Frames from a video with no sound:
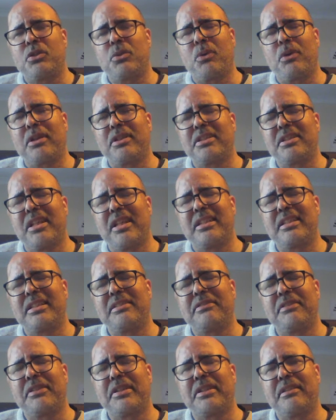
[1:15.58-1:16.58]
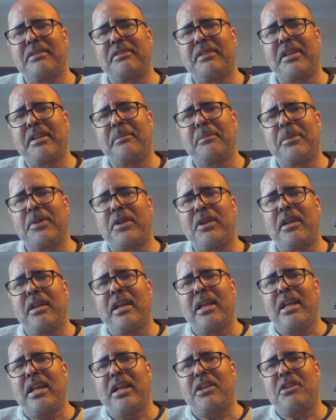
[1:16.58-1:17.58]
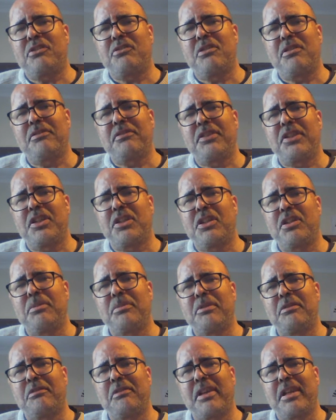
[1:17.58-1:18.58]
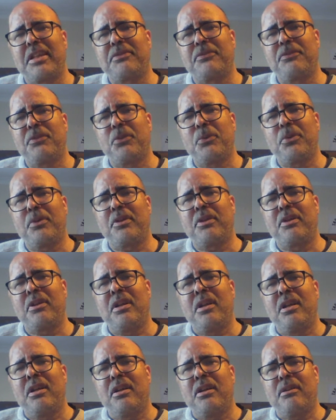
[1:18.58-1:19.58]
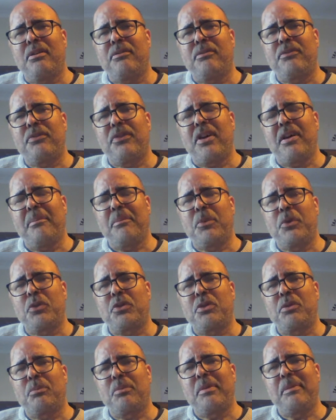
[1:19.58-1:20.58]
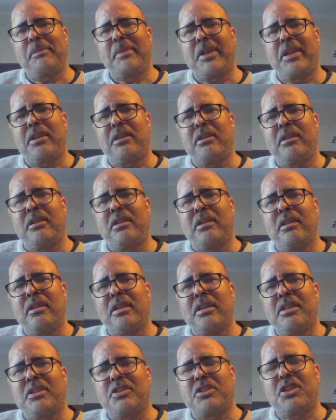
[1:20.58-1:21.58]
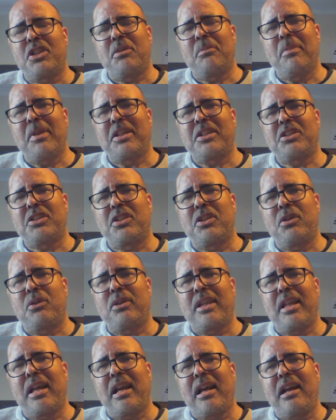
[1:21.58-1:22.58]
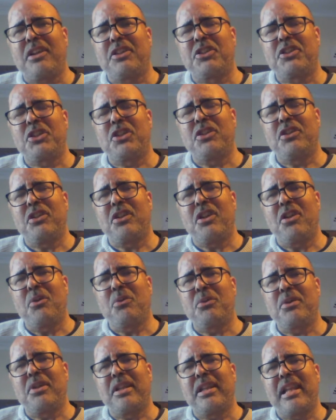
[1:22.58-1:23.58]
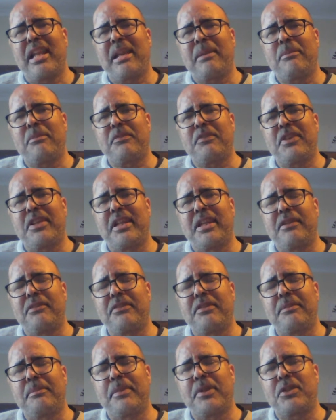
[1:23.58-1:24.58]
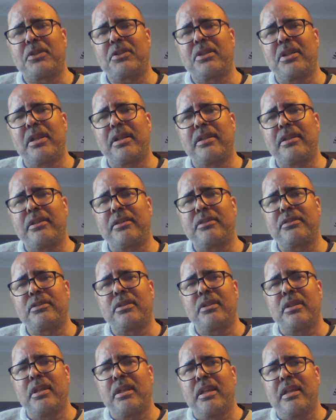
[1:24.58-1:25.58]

to our scientific development and driven the human race forward far more than women. So much so that I shouldn't know the name of any female scientists.